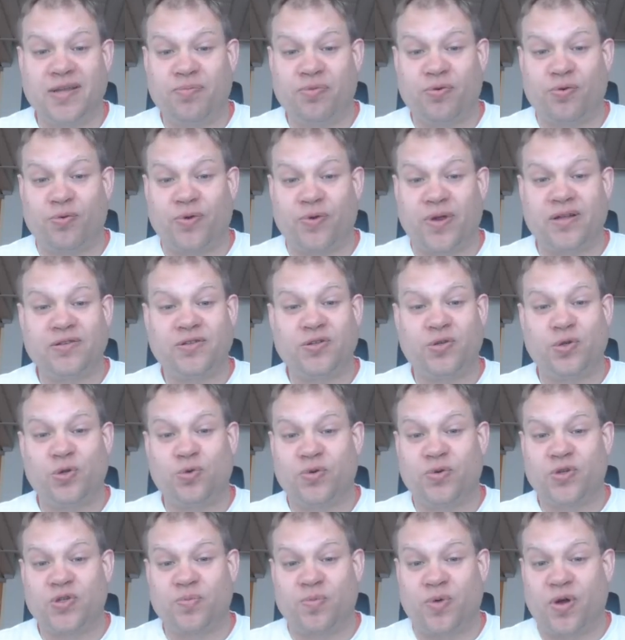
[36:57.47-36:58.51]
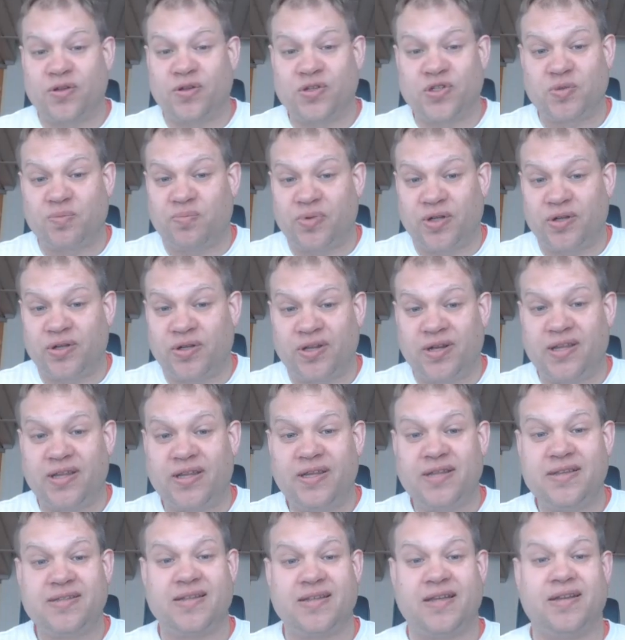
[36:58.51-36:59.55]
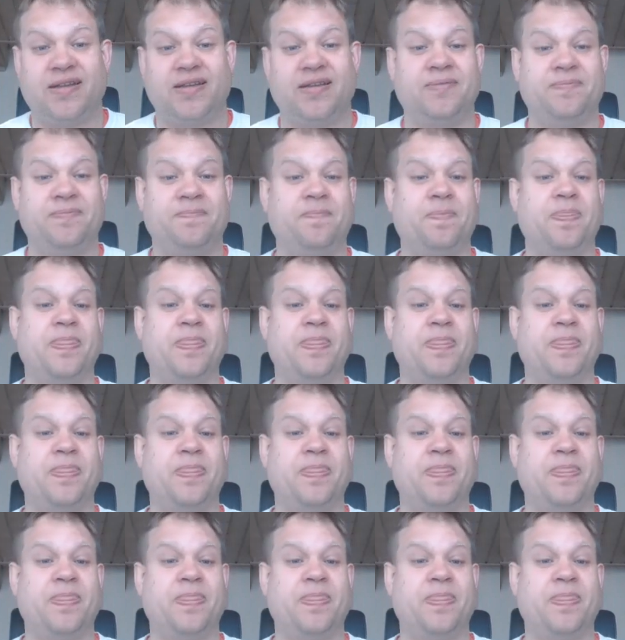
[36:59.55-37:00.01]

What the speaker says: parental responsibilities, and